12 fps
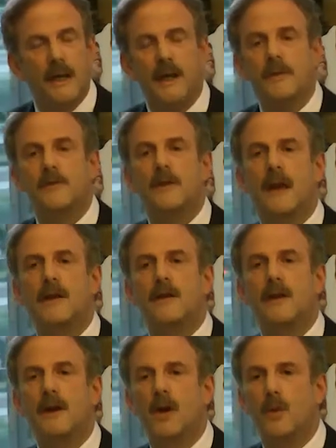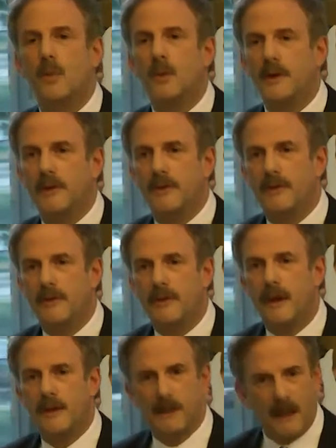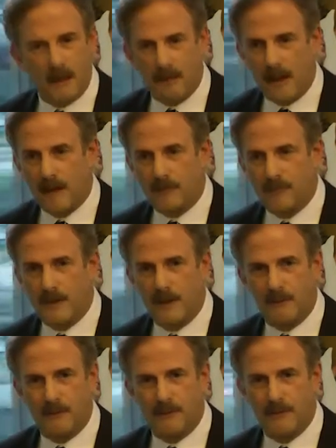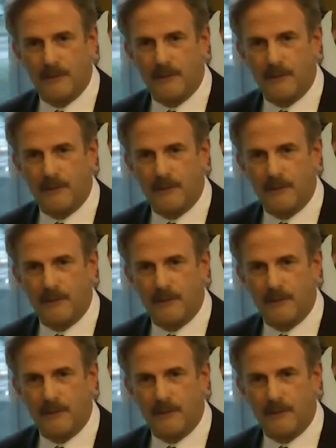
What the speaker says: is that with the Alfred Health,